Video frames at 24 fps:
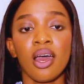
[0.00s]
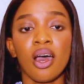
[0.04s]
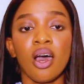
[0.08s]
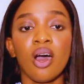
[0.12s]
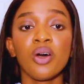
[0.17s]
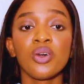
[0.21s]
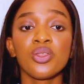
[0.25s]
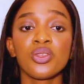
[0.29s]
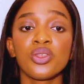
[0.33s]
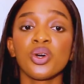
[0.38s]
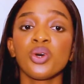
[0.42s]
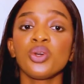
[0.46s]

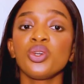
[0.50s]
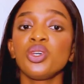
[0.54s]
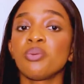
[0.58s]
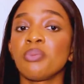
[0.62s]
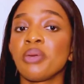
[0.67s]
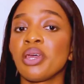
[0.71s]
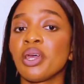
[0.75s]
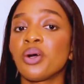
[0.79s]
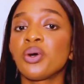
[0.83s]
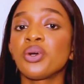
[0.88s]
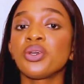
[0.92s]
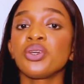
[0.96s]
Although you
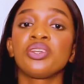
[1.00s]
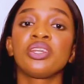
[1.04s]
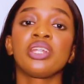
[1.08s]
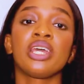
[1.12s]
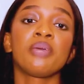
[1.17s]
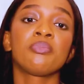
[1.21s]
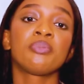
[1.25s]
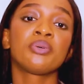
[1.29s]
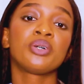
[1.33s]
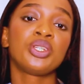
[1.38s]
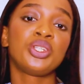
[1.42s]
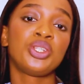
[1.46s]
may owe your
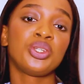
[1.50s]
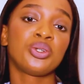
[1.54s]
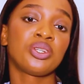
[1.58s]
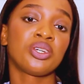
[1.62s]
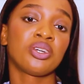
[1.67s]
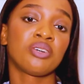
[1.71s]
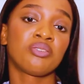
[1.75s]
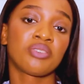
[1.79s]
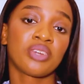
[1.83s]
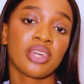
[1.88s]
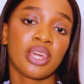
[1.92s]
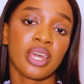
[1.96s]
neighbor a
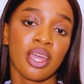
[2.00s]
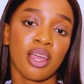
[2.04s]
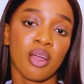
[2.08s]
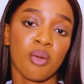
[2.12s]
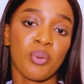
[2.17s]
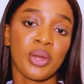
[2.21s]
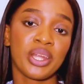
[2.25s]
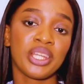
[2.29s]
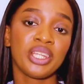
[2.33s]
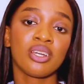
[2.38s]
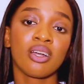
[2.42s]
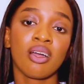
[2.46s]
duty of
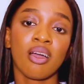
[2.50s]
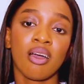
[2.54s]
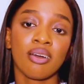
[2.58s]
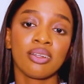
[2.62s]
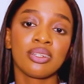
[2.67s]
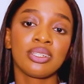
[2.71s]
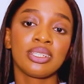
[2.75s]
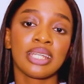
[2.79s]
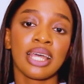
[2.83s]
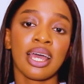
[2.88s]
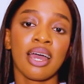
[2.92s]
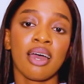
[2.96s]
care when you
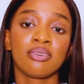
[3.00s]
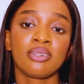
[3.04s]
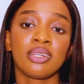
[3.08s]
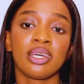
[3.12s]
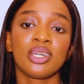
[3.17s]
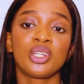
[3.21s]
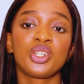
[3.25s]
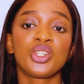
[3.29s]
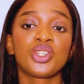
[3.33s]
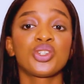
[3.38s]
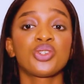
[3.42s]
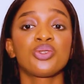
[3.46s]
cut down
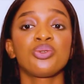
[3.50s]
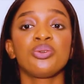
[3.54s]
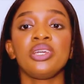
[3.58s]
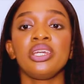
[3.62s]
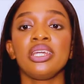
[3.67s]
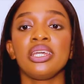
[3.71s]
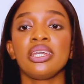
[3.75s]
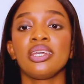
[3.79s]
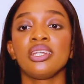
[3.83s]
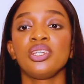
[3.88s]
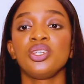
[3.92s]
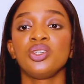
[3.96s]
a
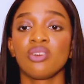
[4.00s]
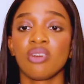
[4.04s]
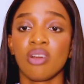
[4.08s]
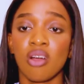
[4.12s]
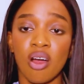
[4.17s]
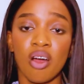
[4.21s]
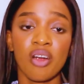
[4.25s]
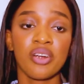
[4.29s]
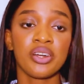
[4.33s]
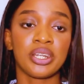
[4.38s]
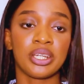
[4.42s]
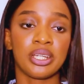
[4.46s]
tree in your
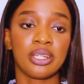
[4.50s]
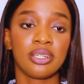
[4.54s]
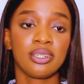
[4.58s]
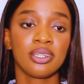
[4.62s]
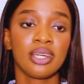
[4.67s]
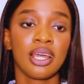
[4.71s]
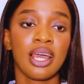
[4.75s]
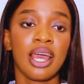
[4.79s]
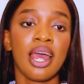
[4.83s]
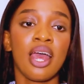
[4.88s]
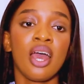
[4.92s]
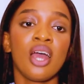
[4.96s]
garden,